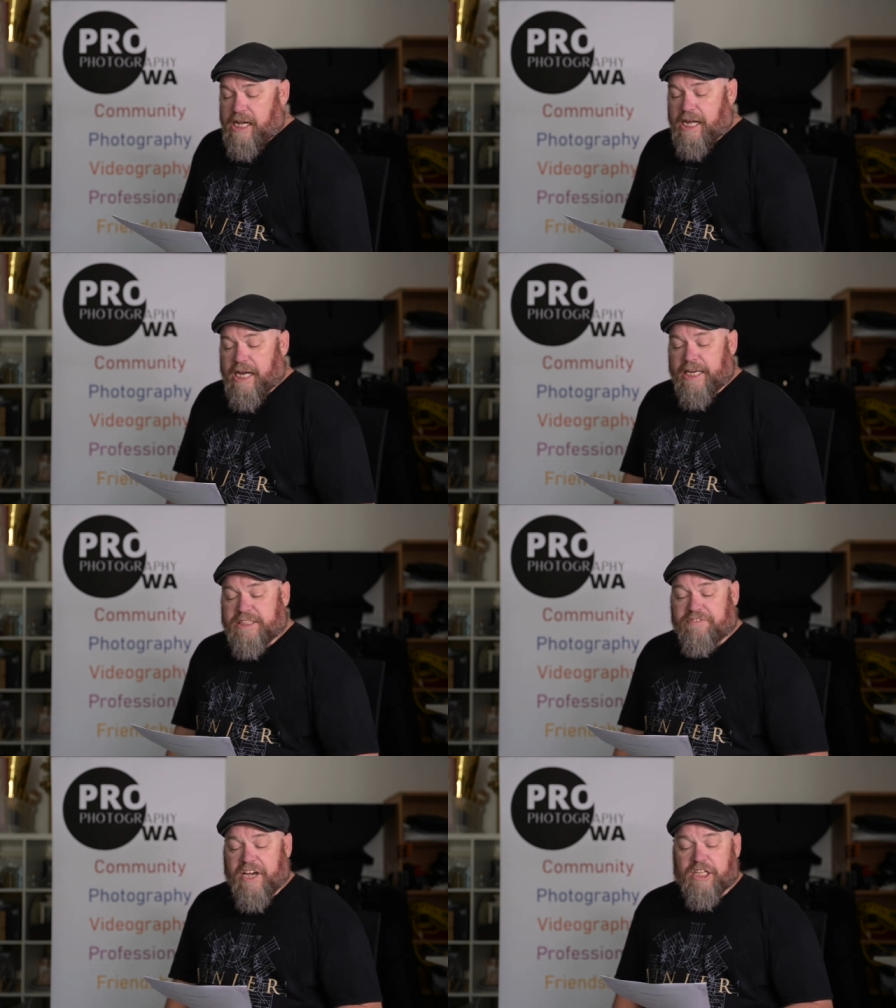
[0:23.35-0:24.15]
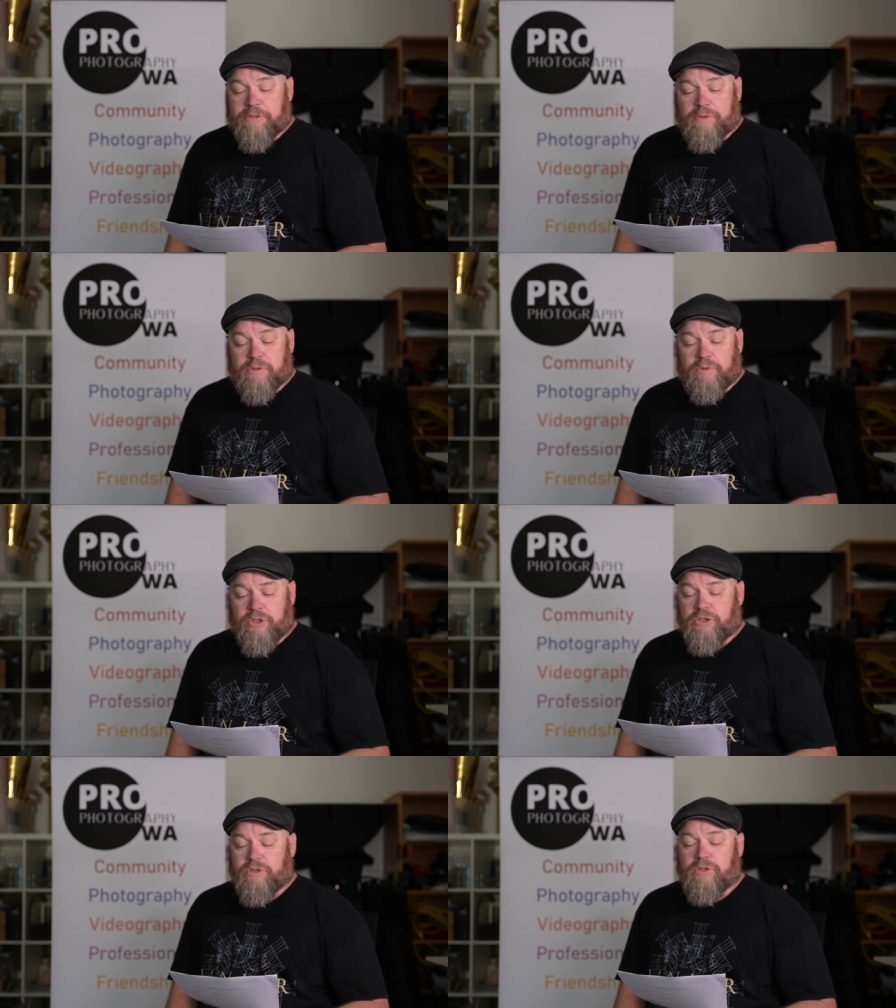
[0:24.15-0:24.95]
It's available
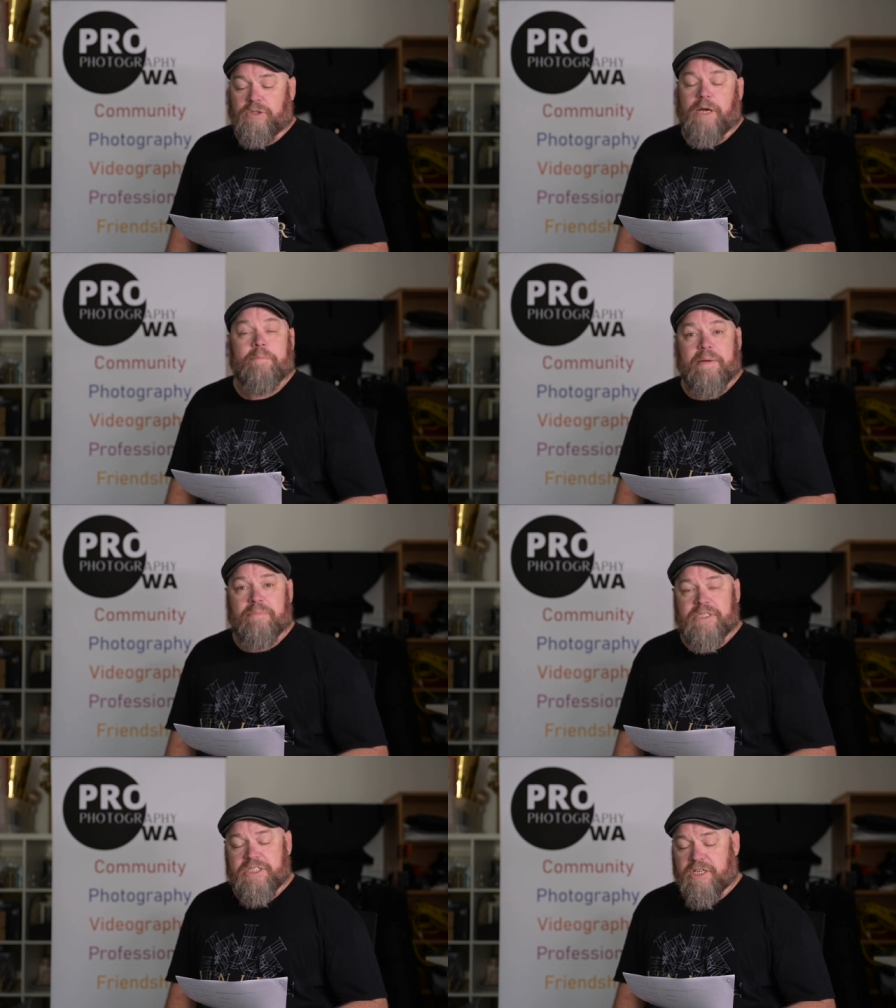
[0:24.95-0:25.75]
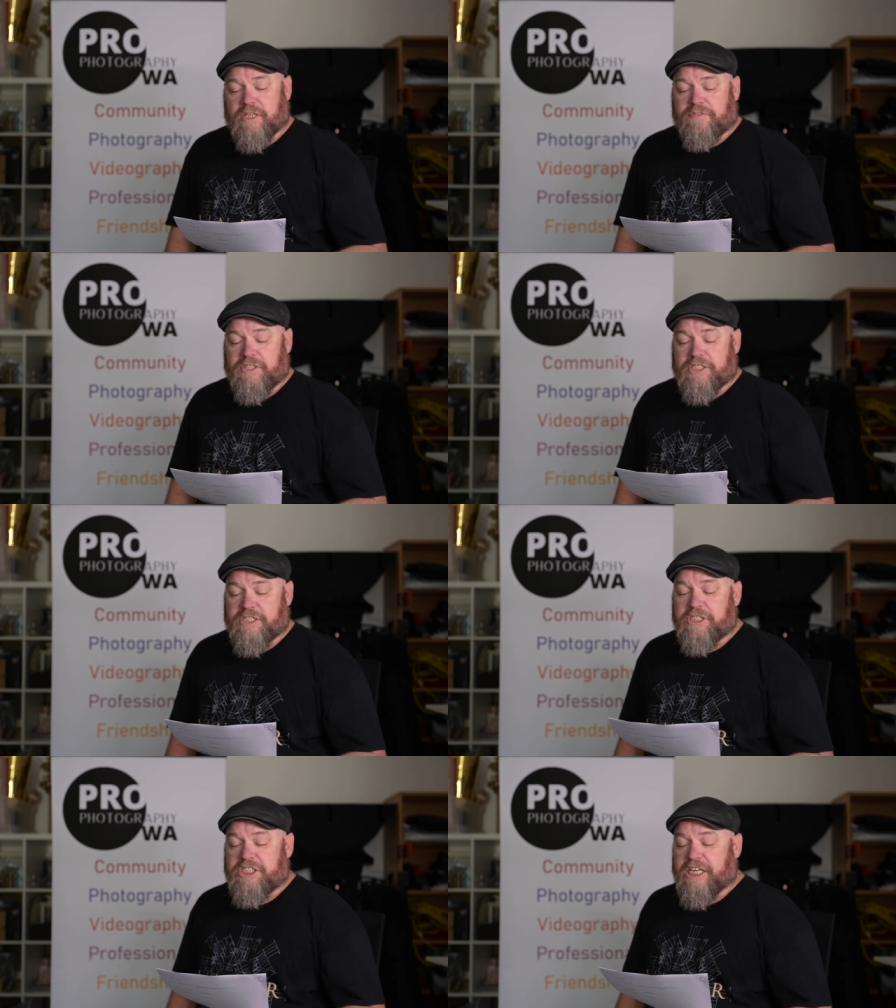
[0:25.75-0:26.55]
to members of the
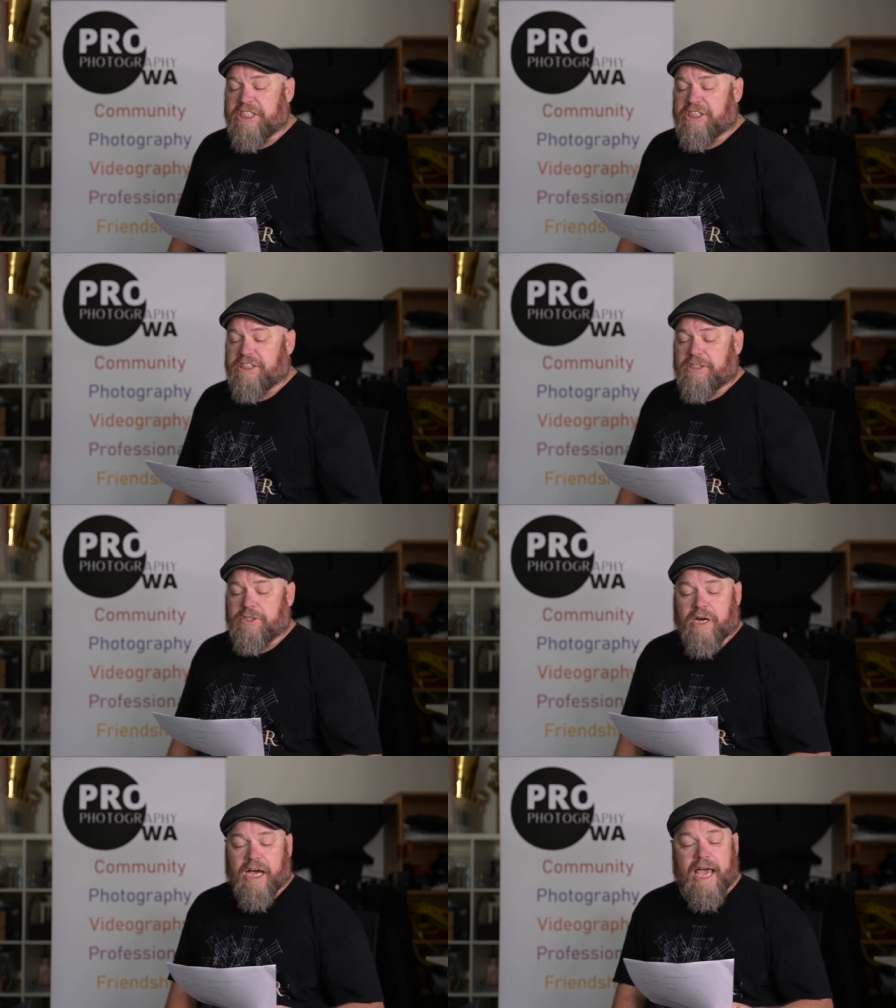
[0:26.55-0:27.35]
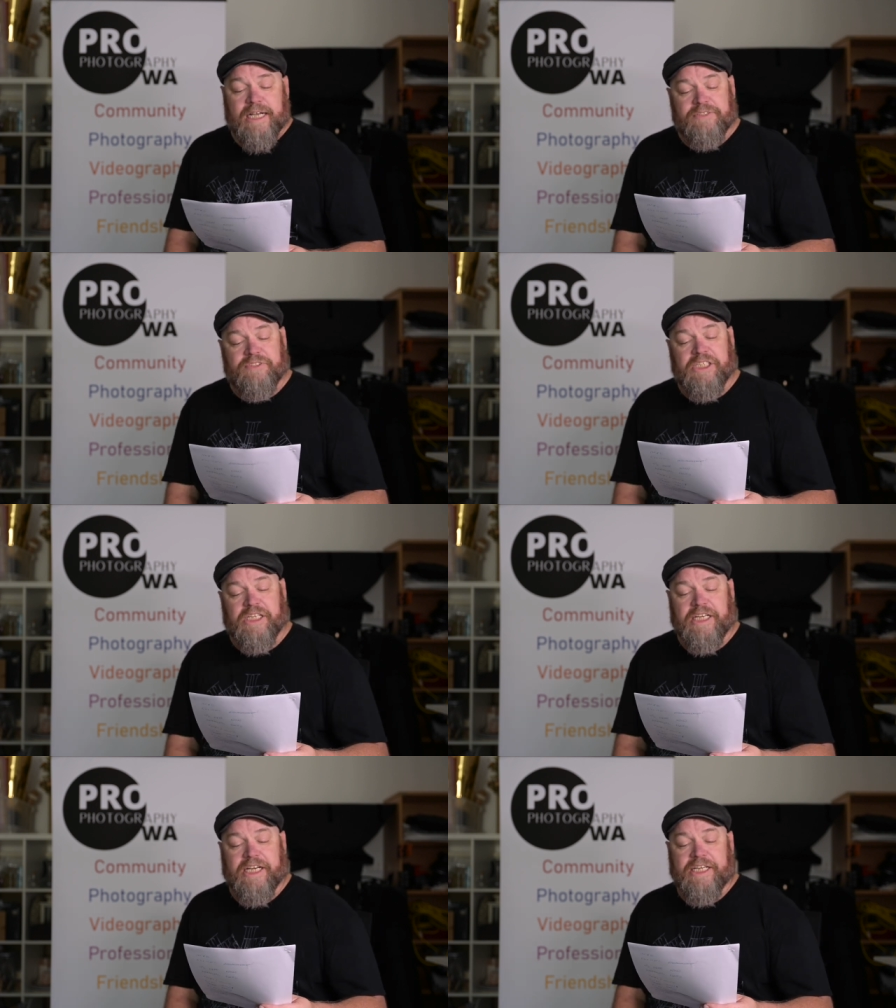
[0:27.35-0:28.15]
association who are actively
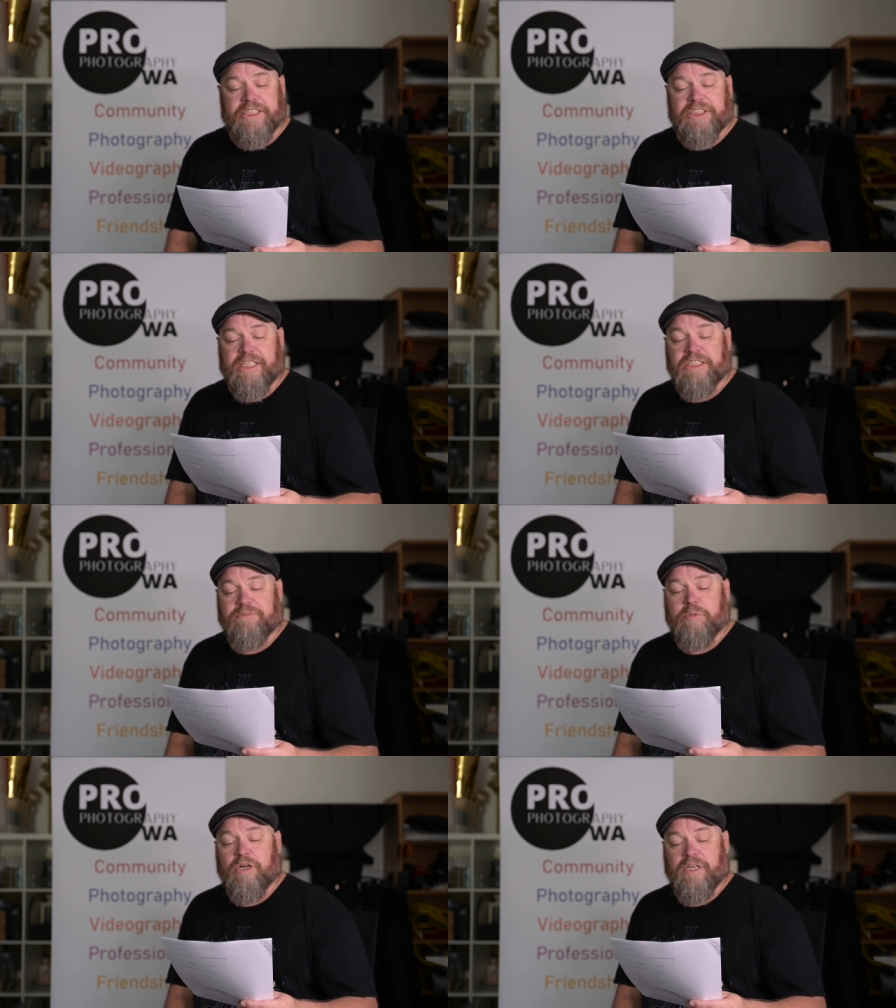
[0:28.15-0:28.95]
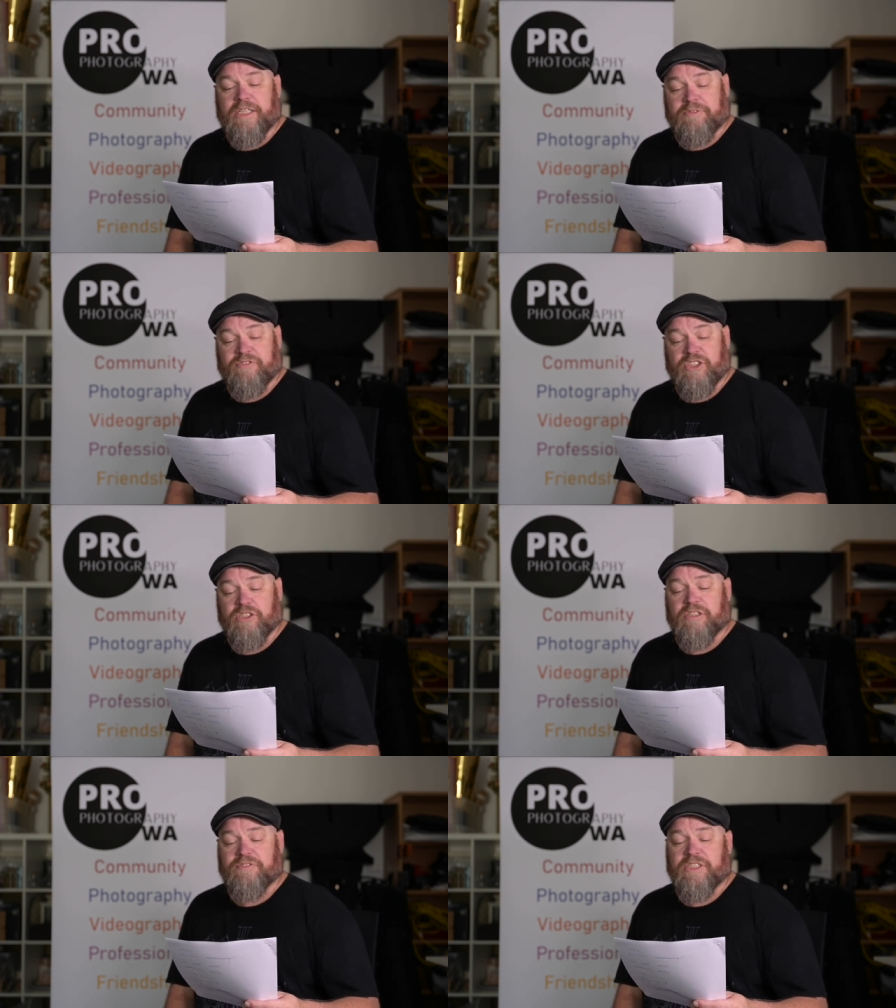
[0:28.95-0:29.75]
engaged as a
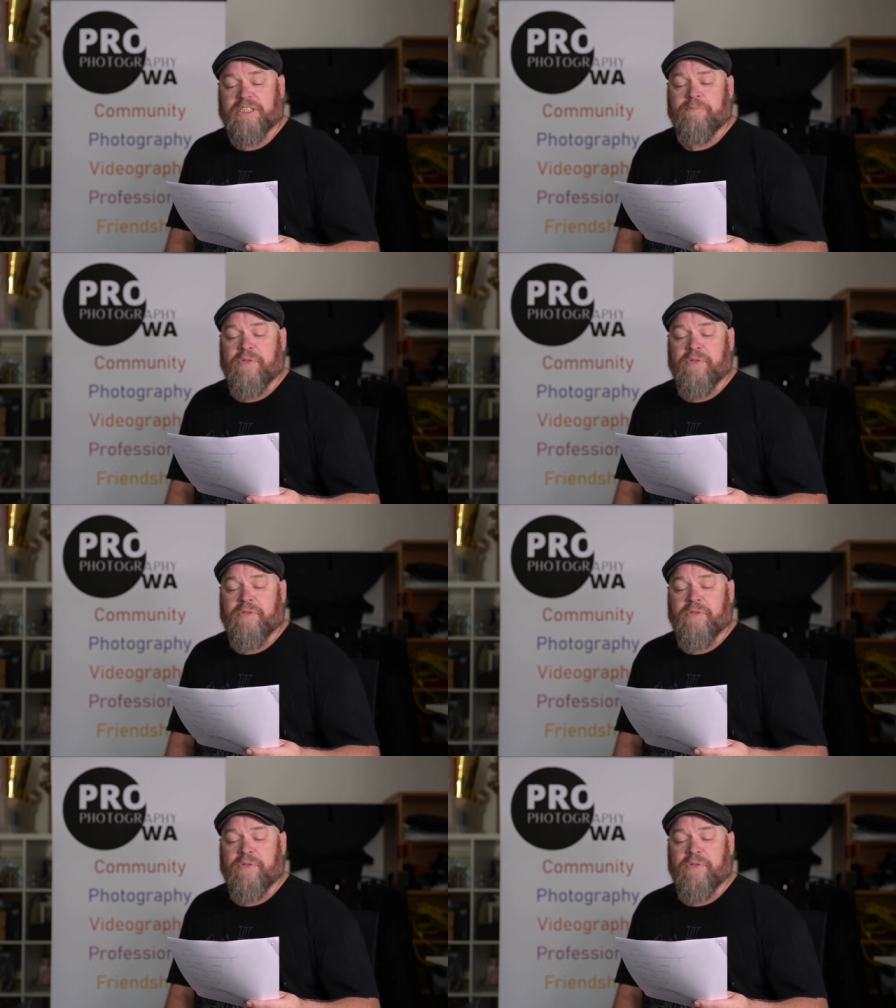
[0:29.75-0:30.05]
photographer